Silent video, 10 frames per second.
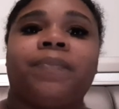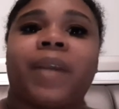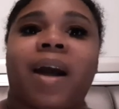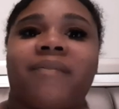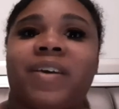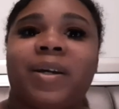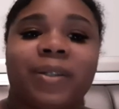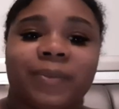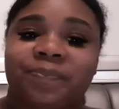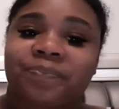I
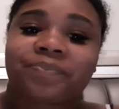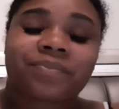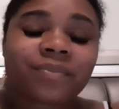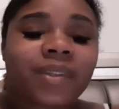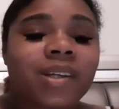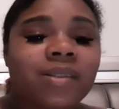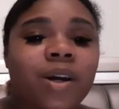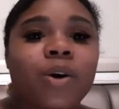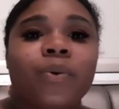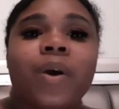felt.
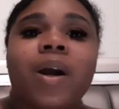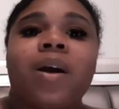So